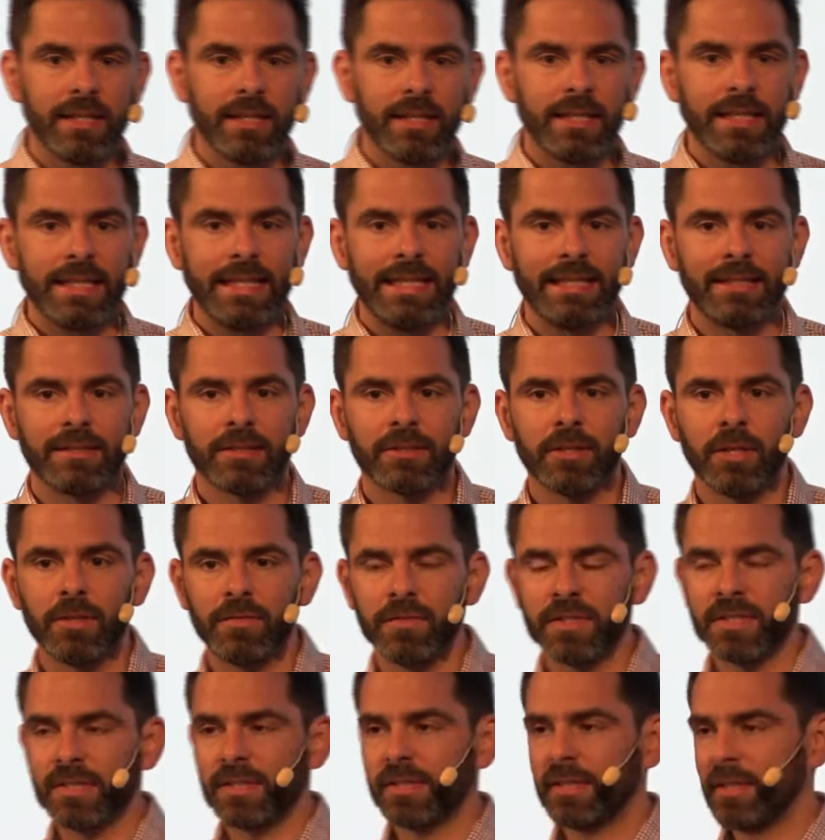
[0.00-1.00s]
It
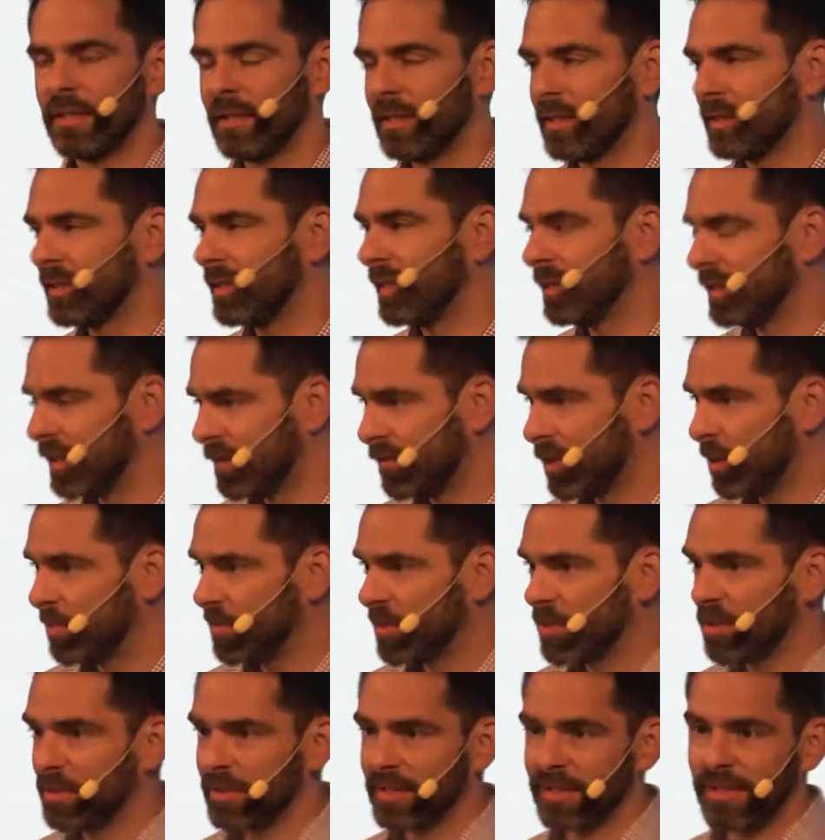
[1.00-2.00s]
governs the delivery
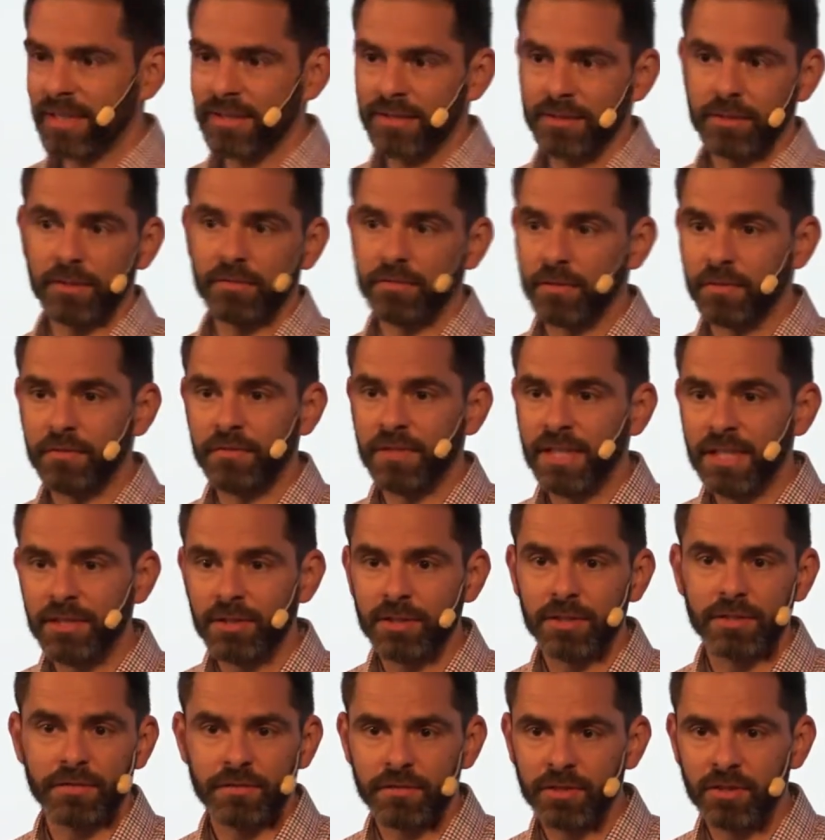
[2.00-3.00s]
process of a
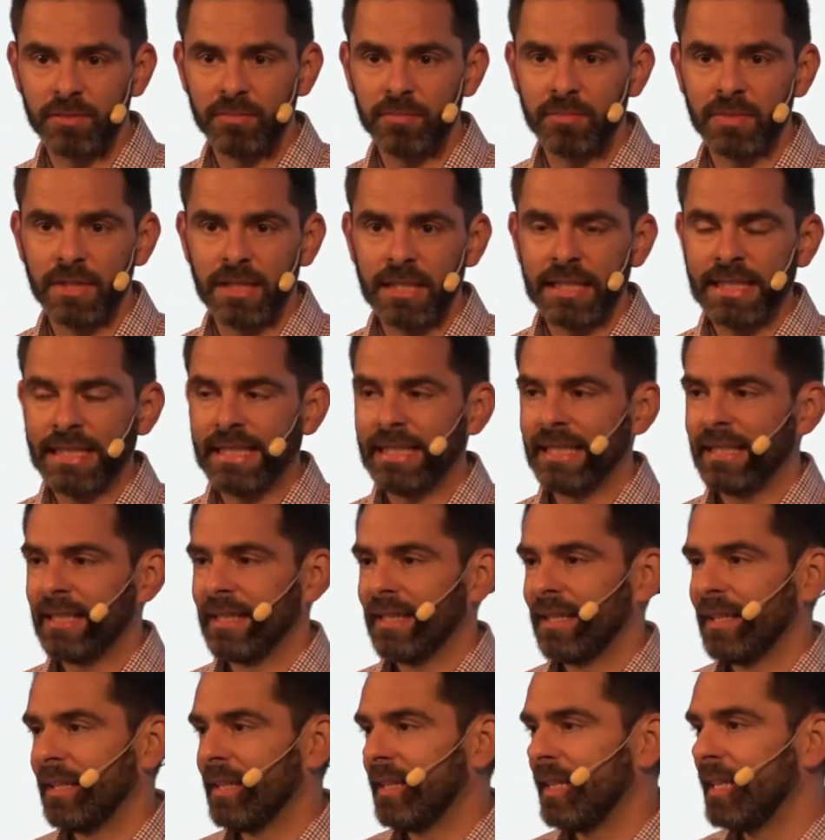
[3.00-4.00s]
feature from
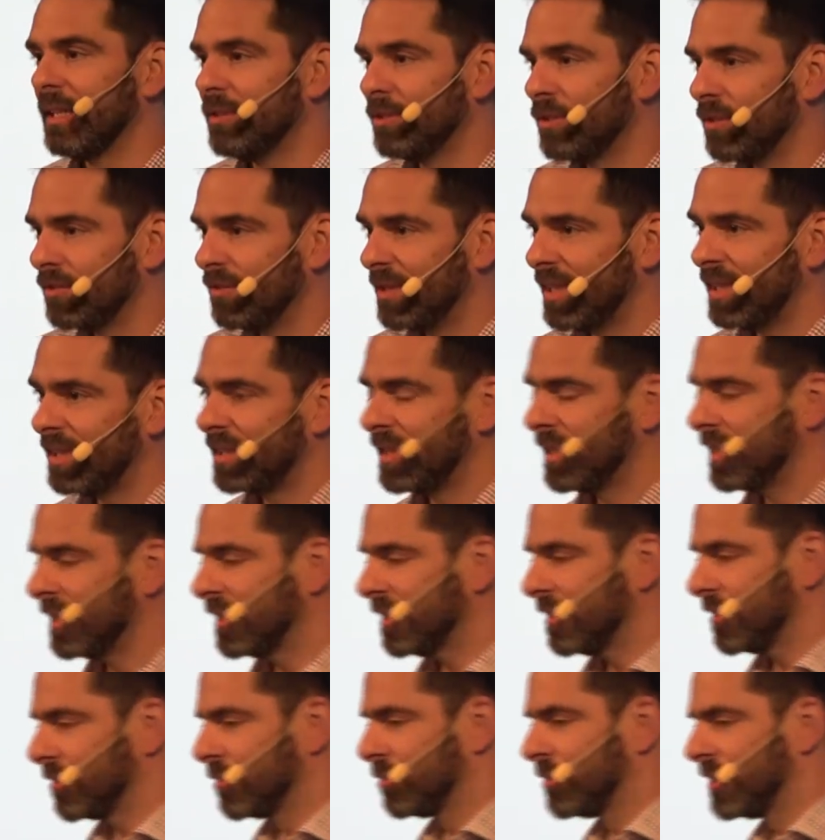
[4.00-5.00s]

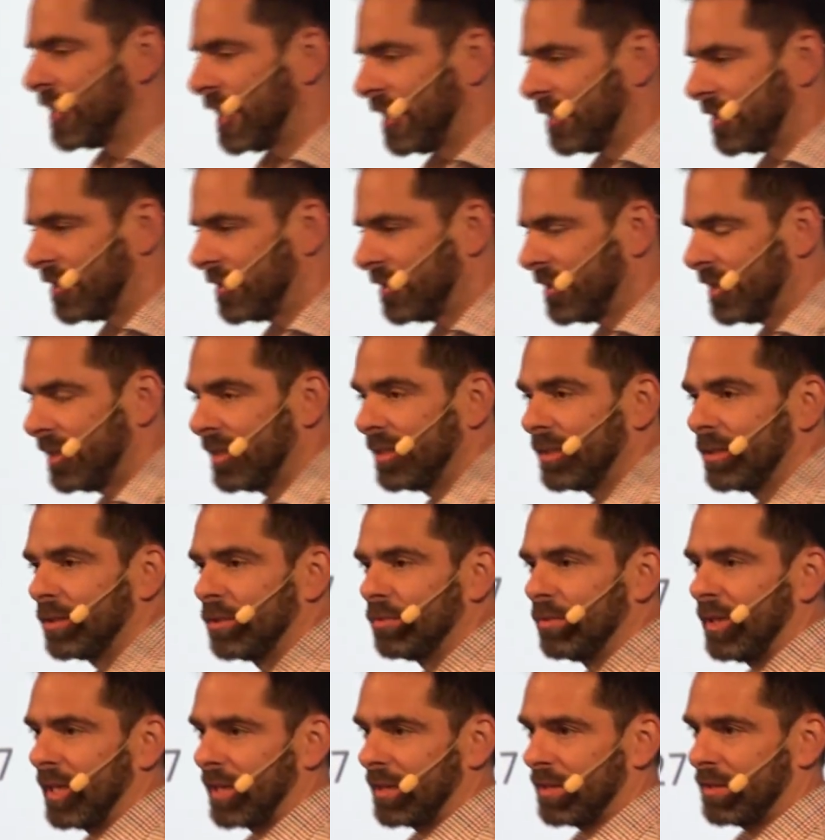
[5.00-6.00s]
engineering to testing
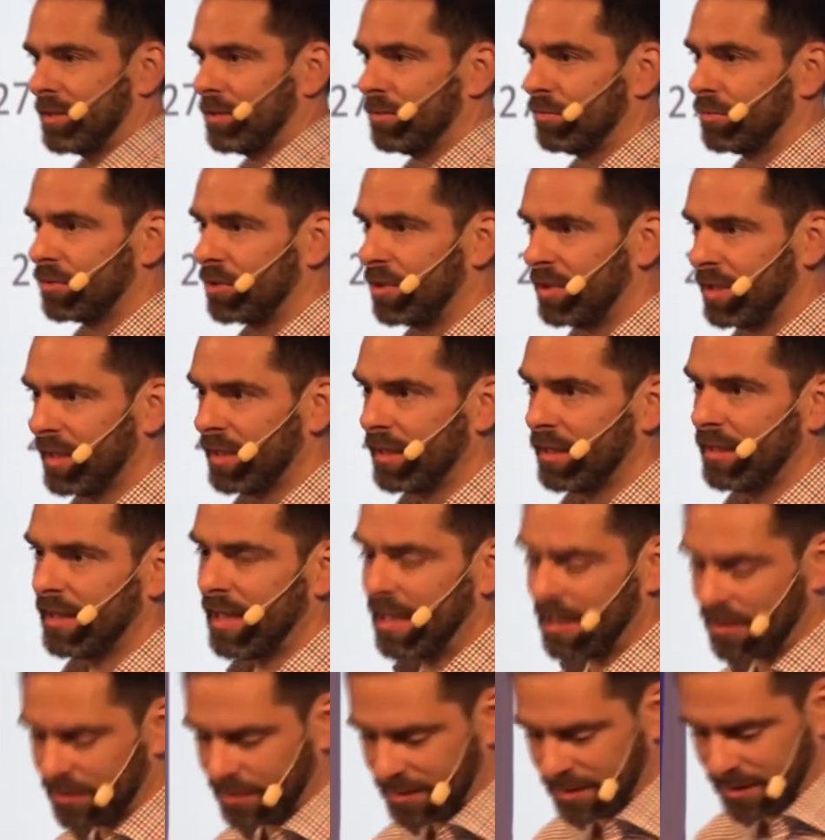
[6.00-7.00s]
to rolling it
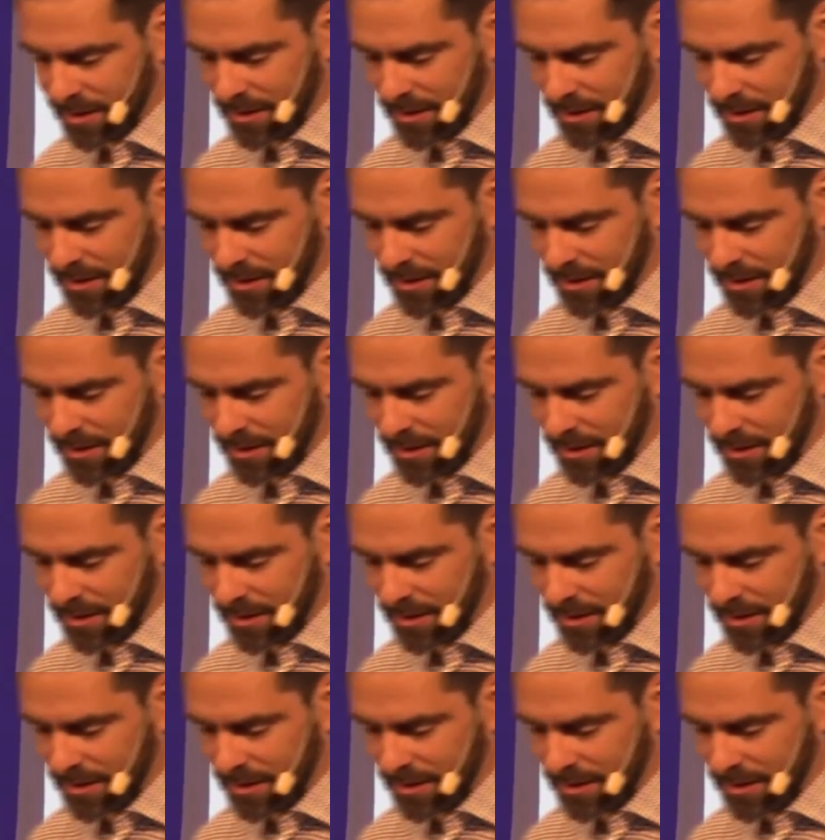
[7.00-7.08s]
out in